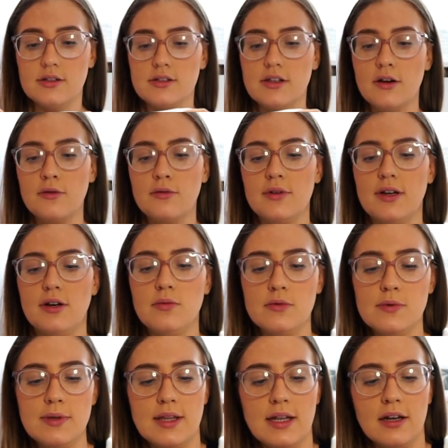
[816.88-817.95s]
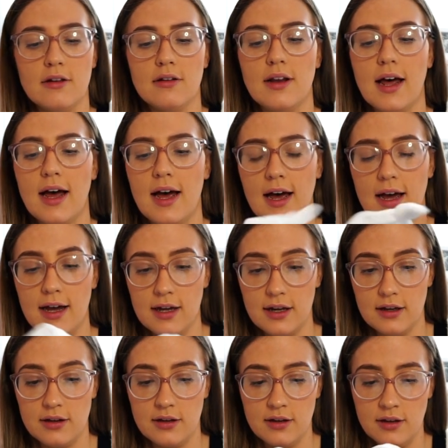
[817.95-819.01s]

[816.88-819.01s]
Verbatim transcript: So it comes with the little hat.